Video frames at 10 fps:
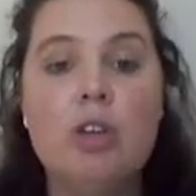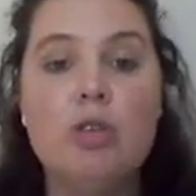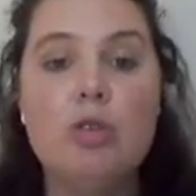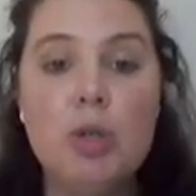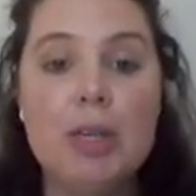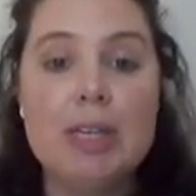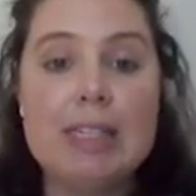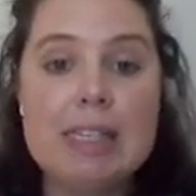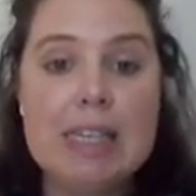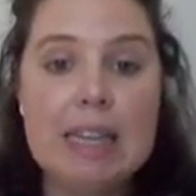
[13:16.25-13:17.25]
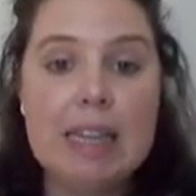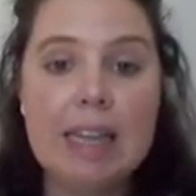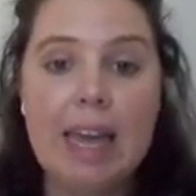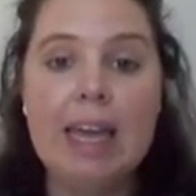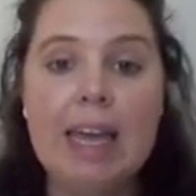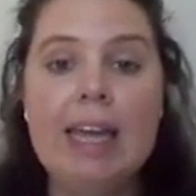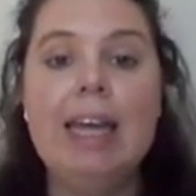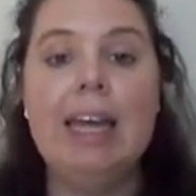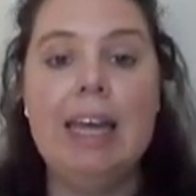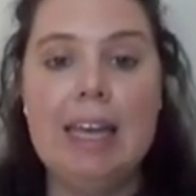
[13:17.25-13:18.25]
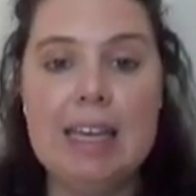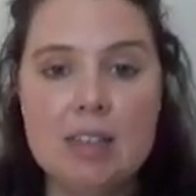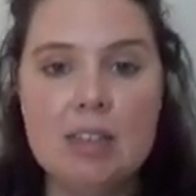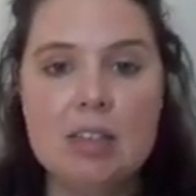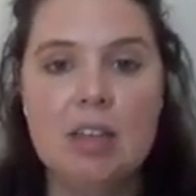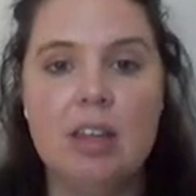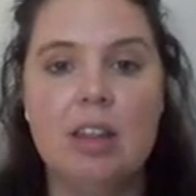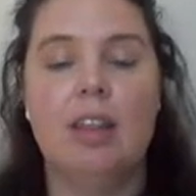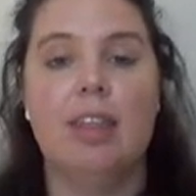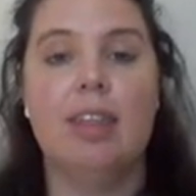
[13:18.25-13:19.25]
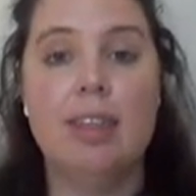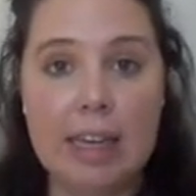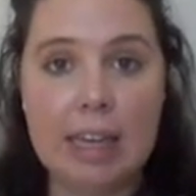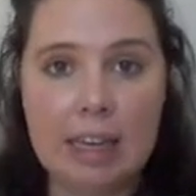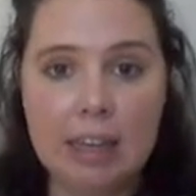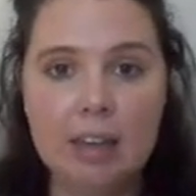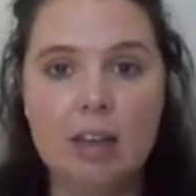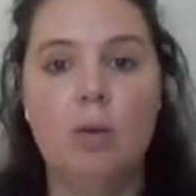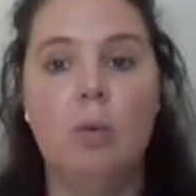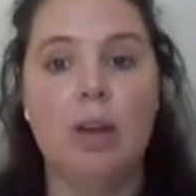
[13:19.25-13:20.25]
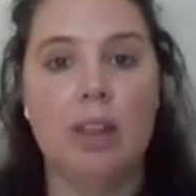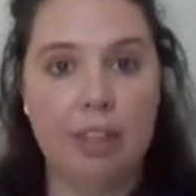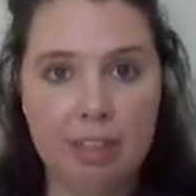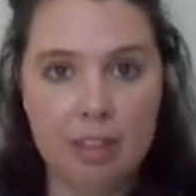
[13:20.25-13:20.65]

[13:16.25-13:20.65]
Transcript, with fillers: So you can see there is the thing with.